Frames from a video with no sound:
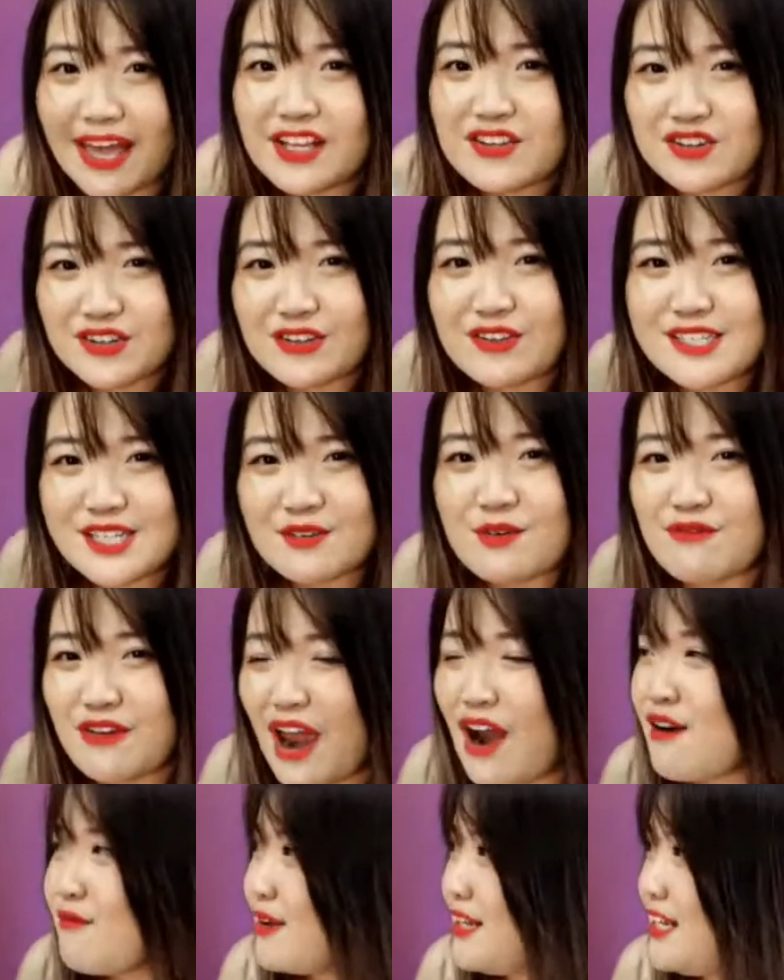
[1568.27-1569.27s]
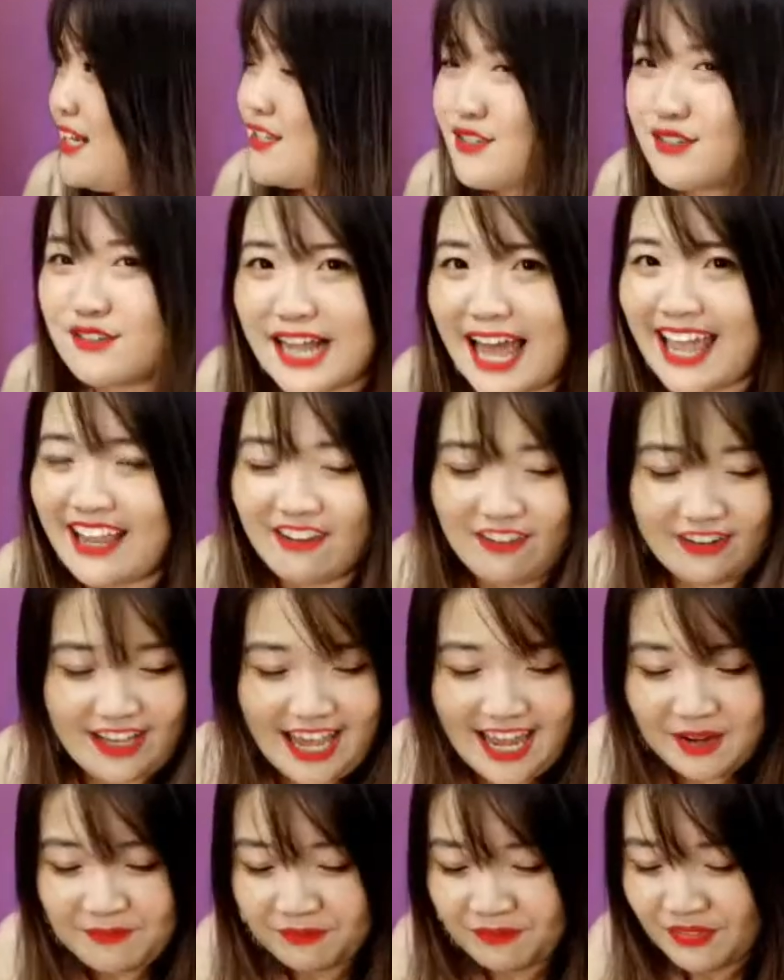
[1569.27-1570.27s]
we are introducing with everybody tonight,
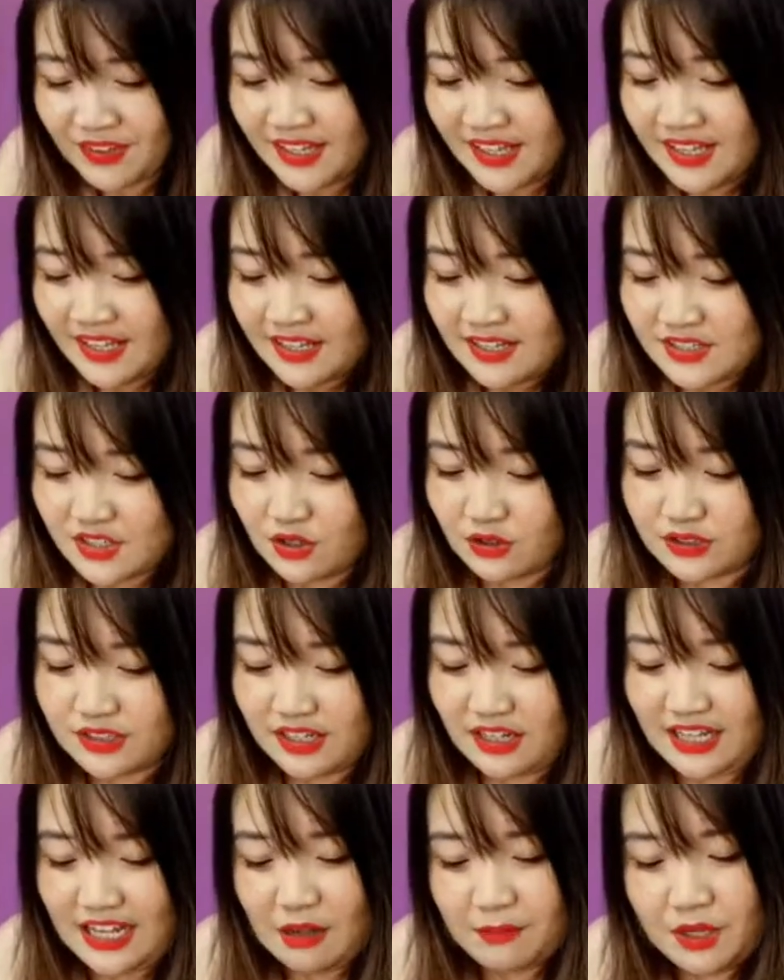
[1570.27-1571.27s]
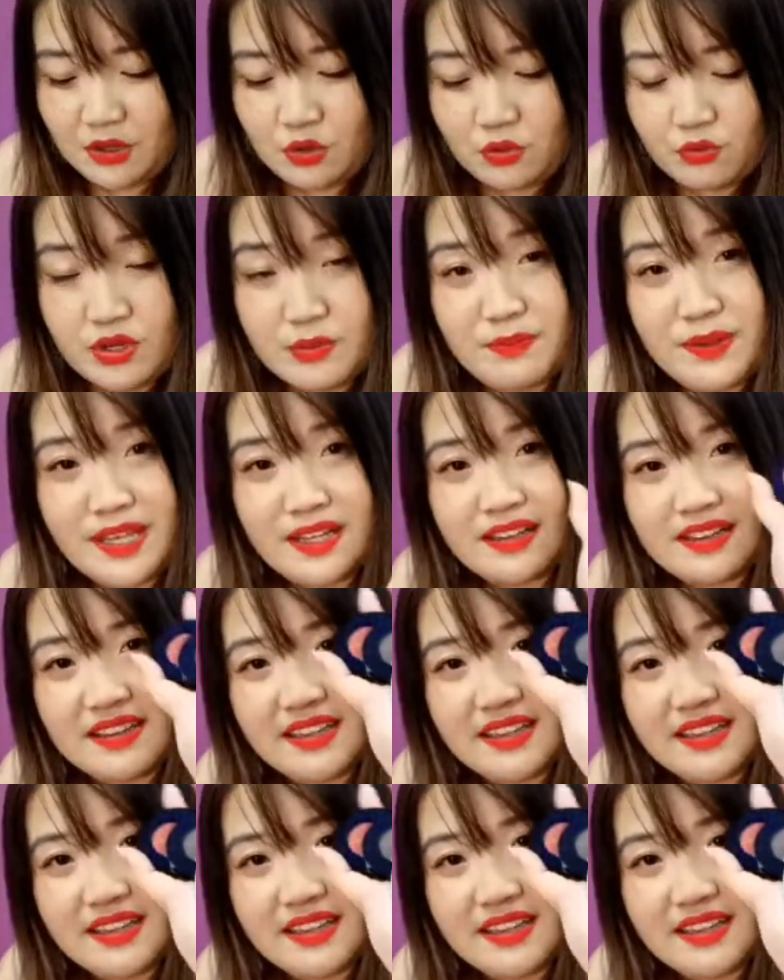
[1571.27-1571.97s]
okay? So allow me to repeat